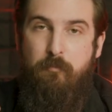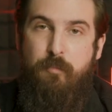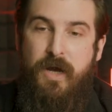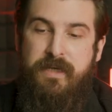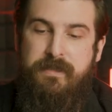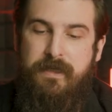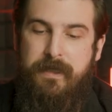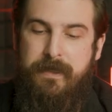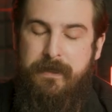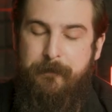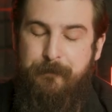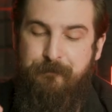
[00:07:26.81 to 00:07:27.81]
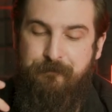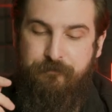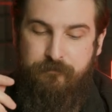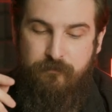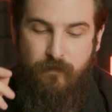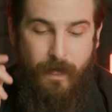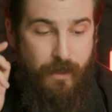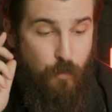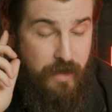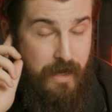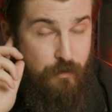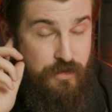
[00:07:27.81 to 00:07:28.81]
But
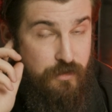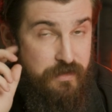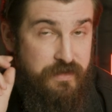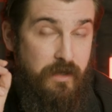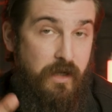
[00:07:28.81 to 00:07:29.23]
what I would do is